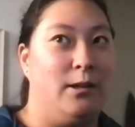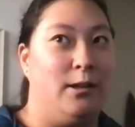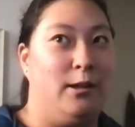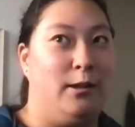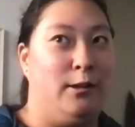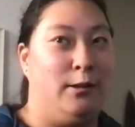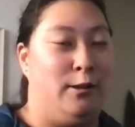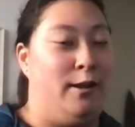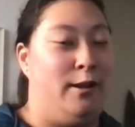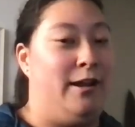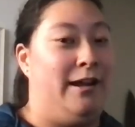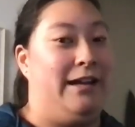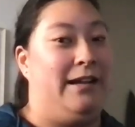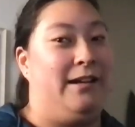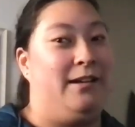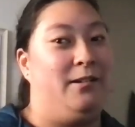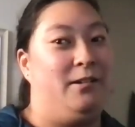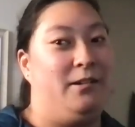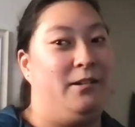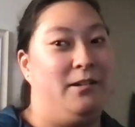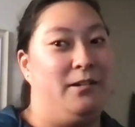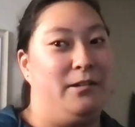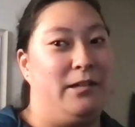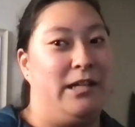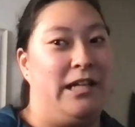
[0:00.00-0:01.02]
a lot,
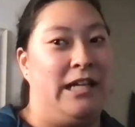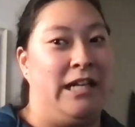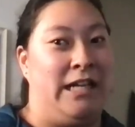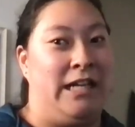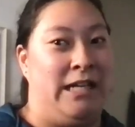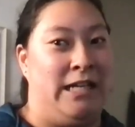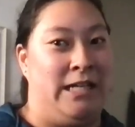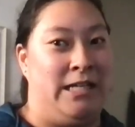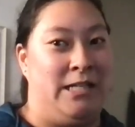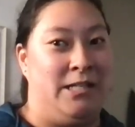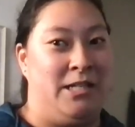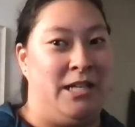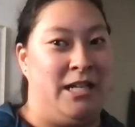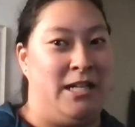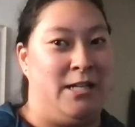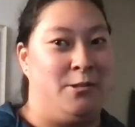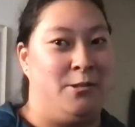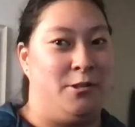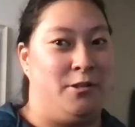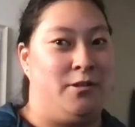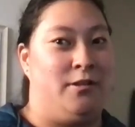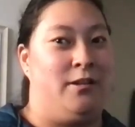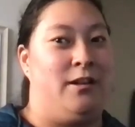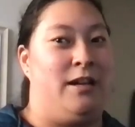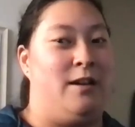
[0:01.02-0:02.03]
and it takes
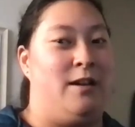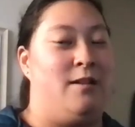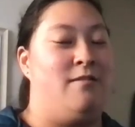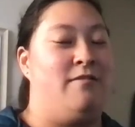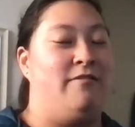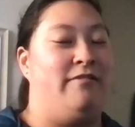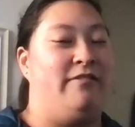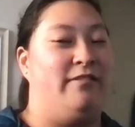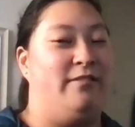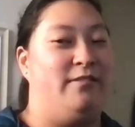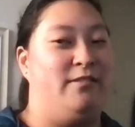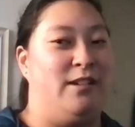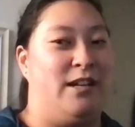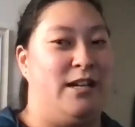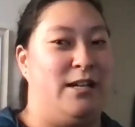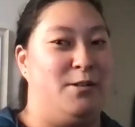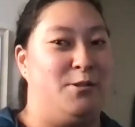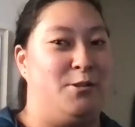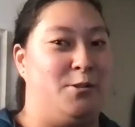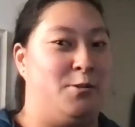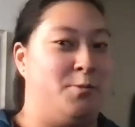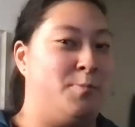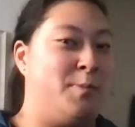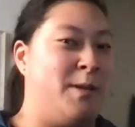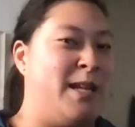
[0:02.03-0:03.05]
a lot of not
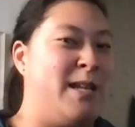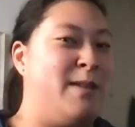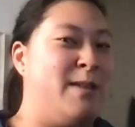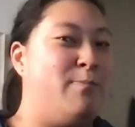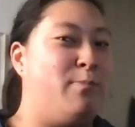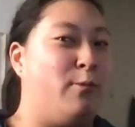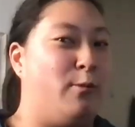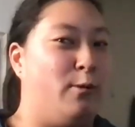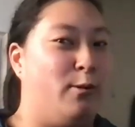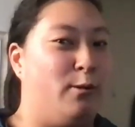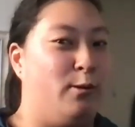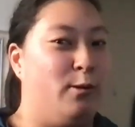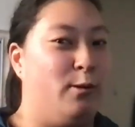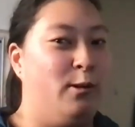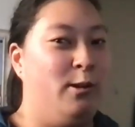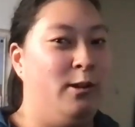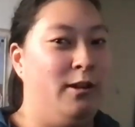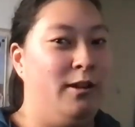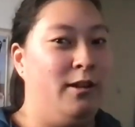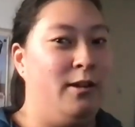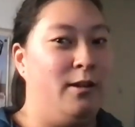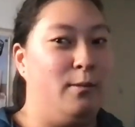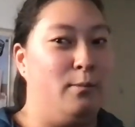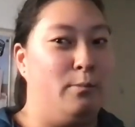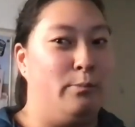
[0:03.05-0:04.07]
just people,
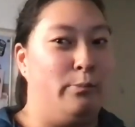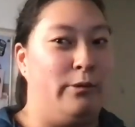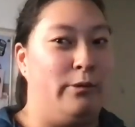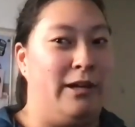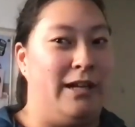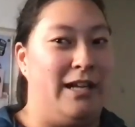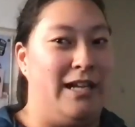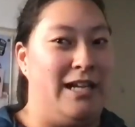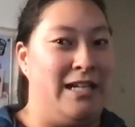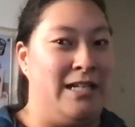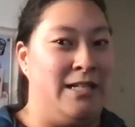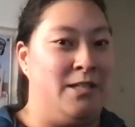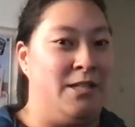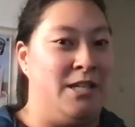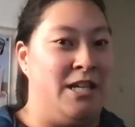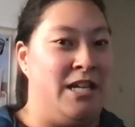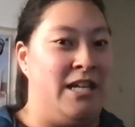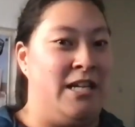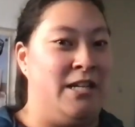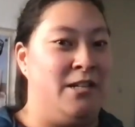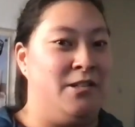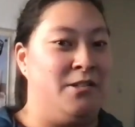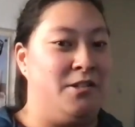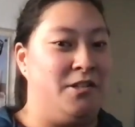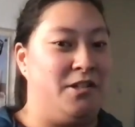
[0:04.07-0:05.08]
but it
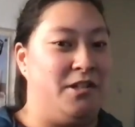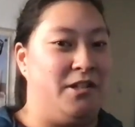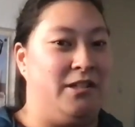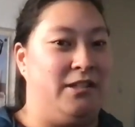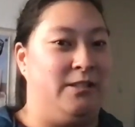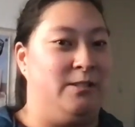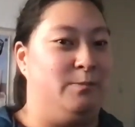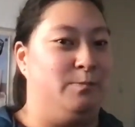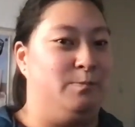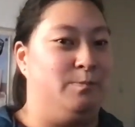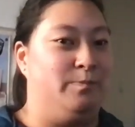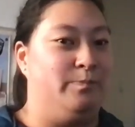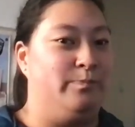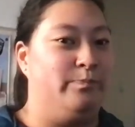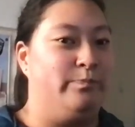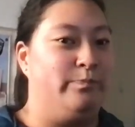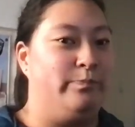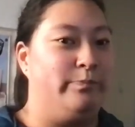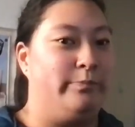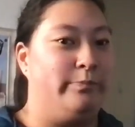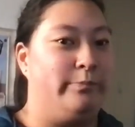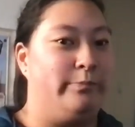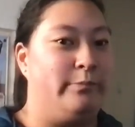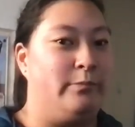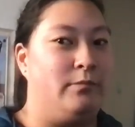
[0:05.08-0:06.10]
takes um
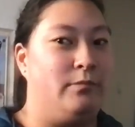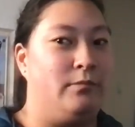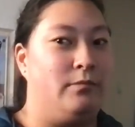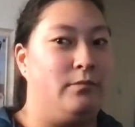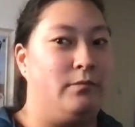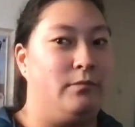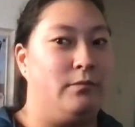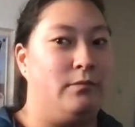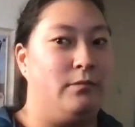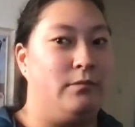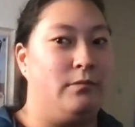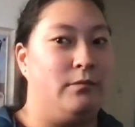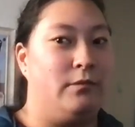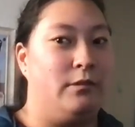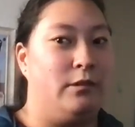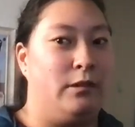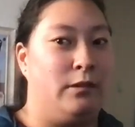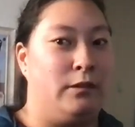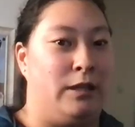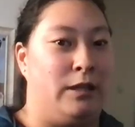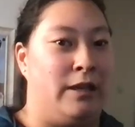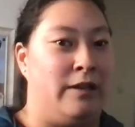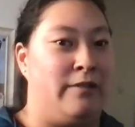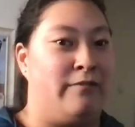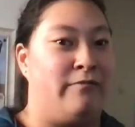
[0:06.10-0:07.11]
a
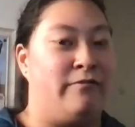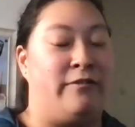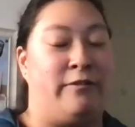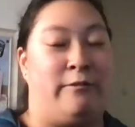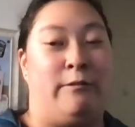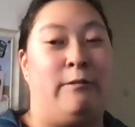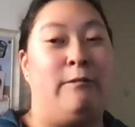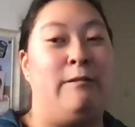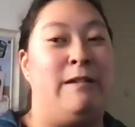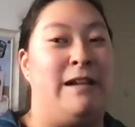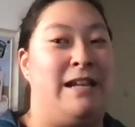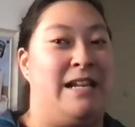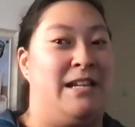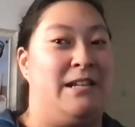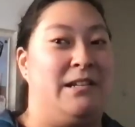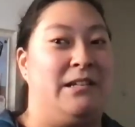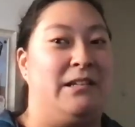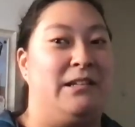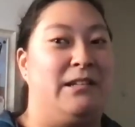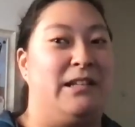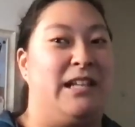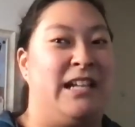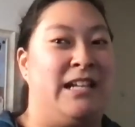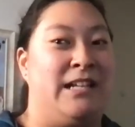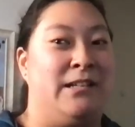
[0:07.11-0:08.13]
lot of growing
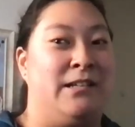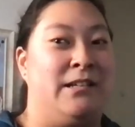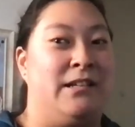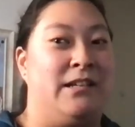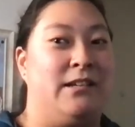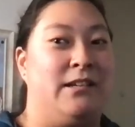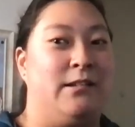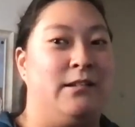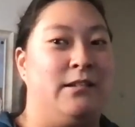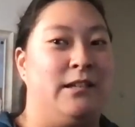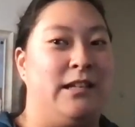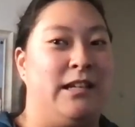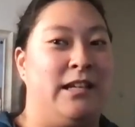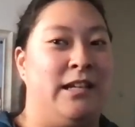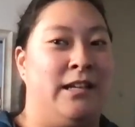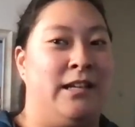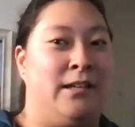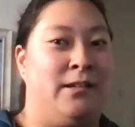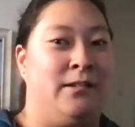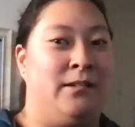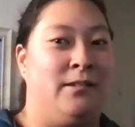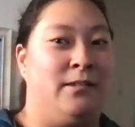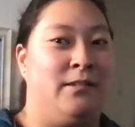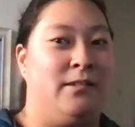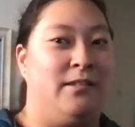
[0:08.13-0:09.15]
in
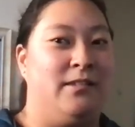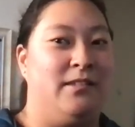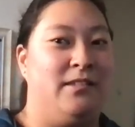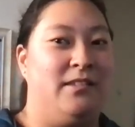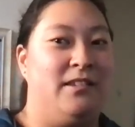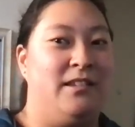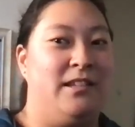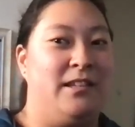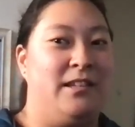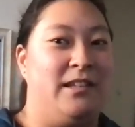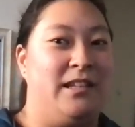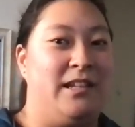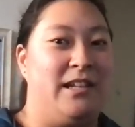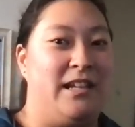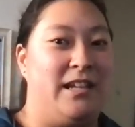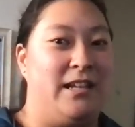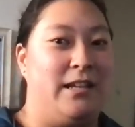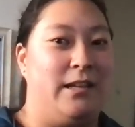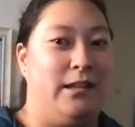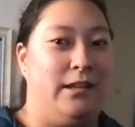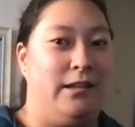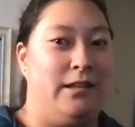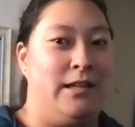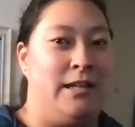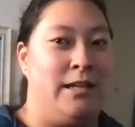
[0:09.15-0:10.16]
in
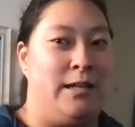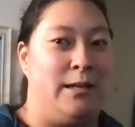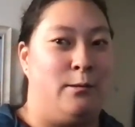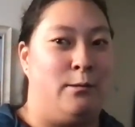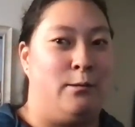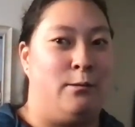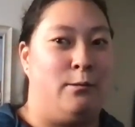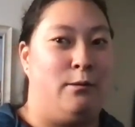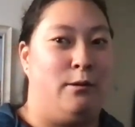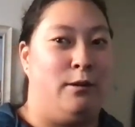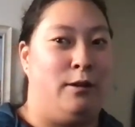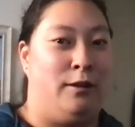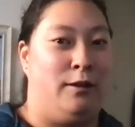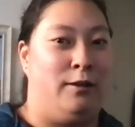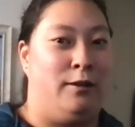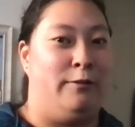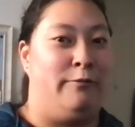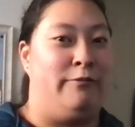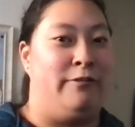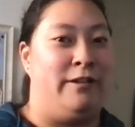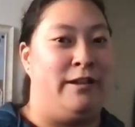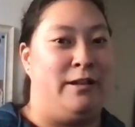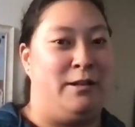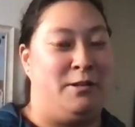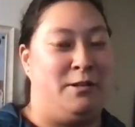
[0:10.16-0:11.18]
you know, all
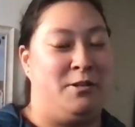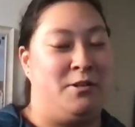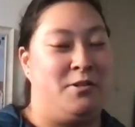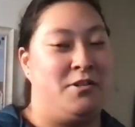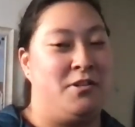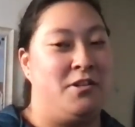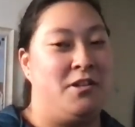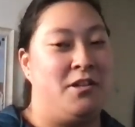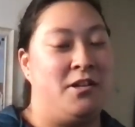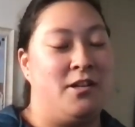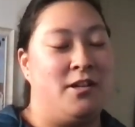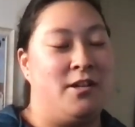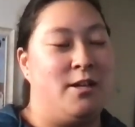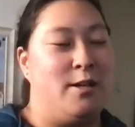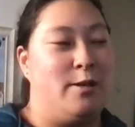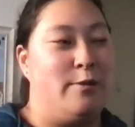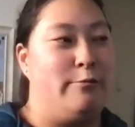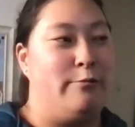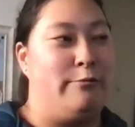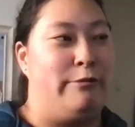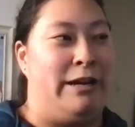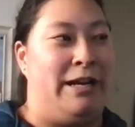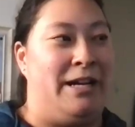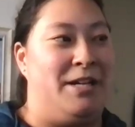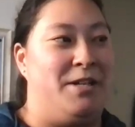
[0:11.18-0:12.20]
of us,
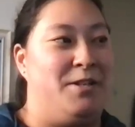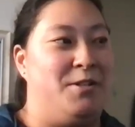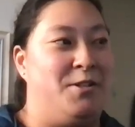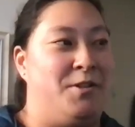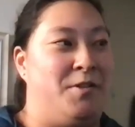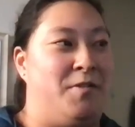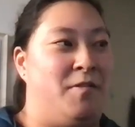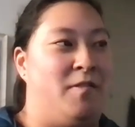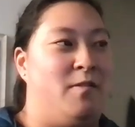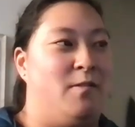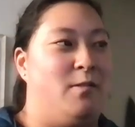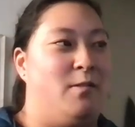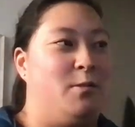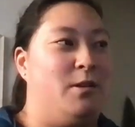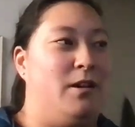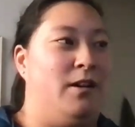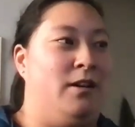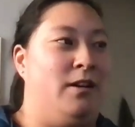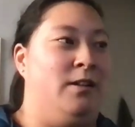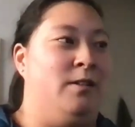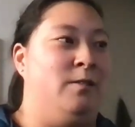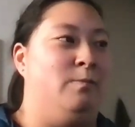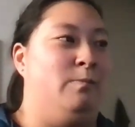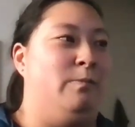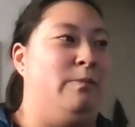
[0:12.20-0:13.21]
right? So
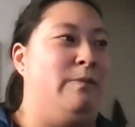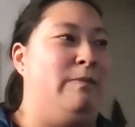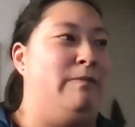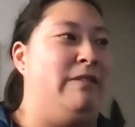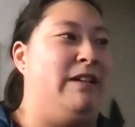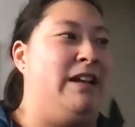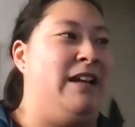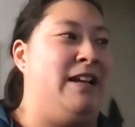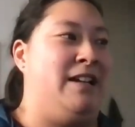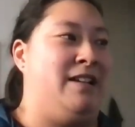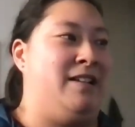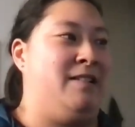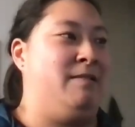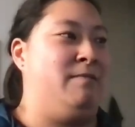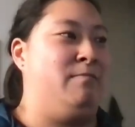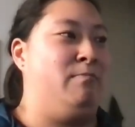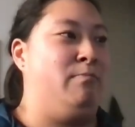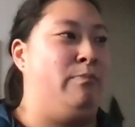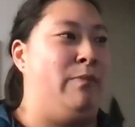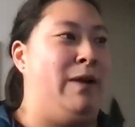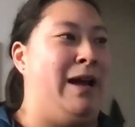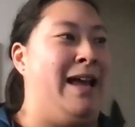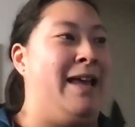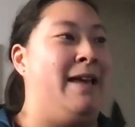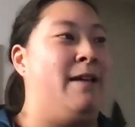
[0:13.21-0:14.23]
um and
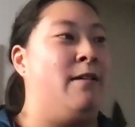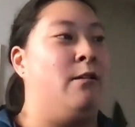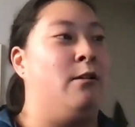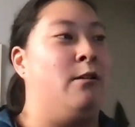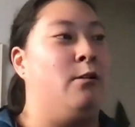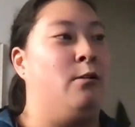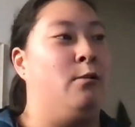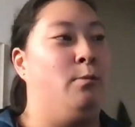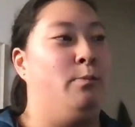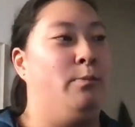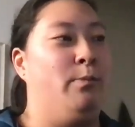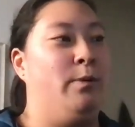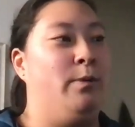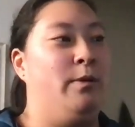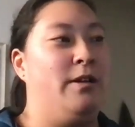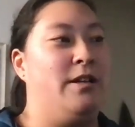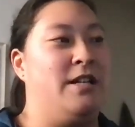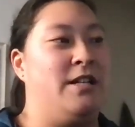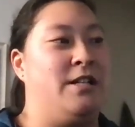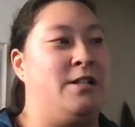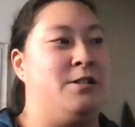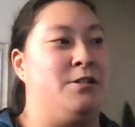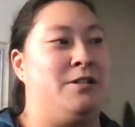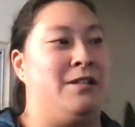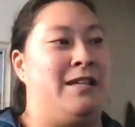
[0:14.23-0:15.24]
my hope
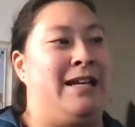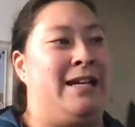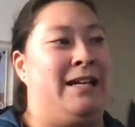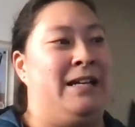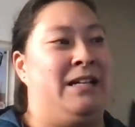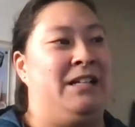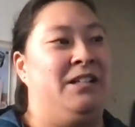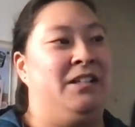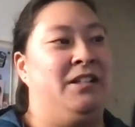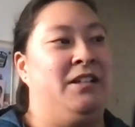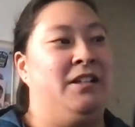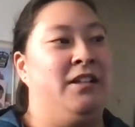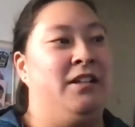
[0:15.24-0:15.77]
is that